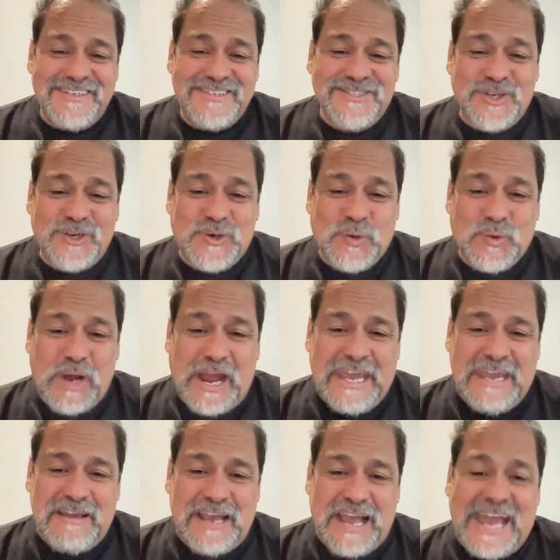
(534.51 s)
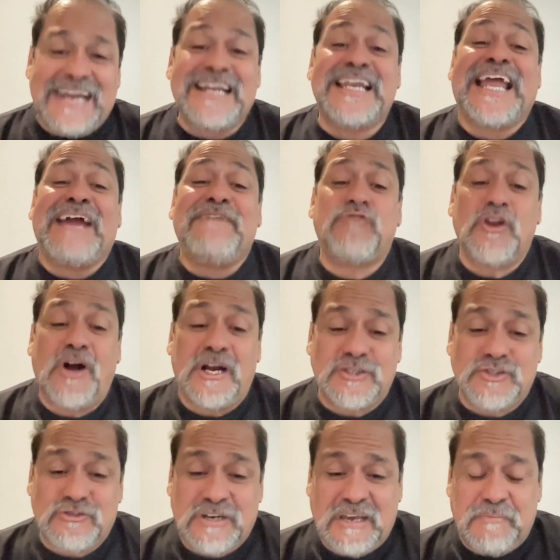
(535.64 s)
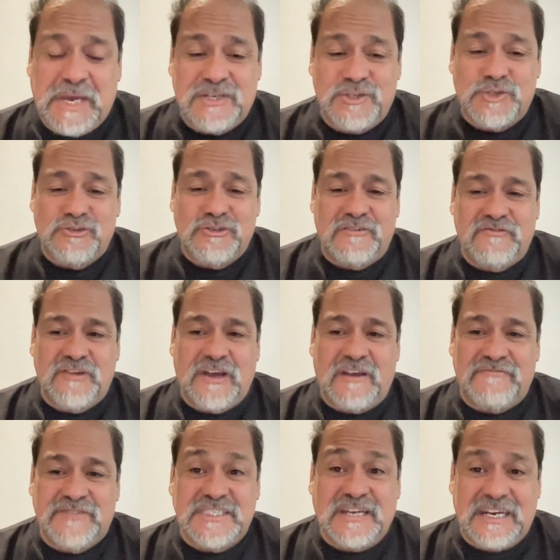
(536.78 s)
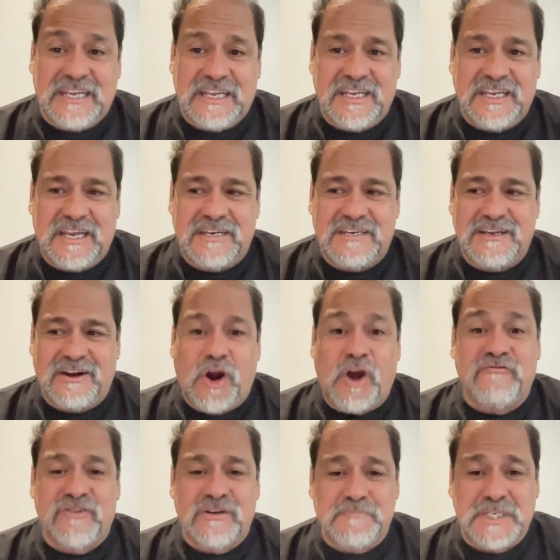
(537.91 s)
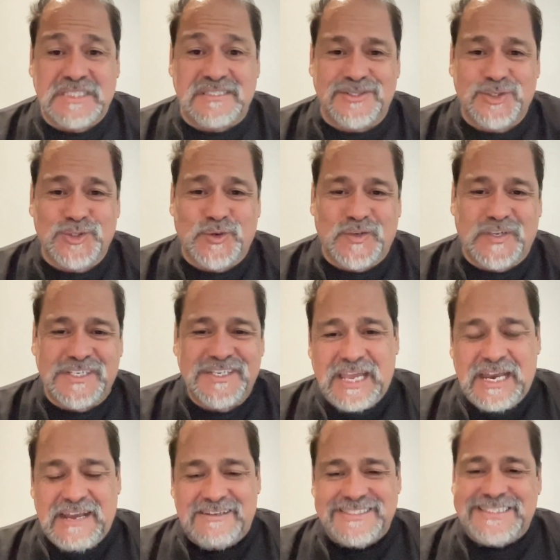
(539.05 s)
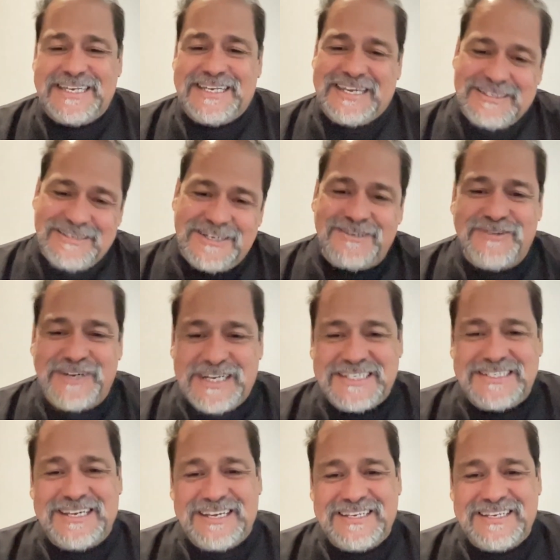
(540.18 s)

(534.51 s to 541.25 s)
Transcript: So I had a lifelong dream, Andrew, of studying at a Harvard Business School. And I was thinking, you know what?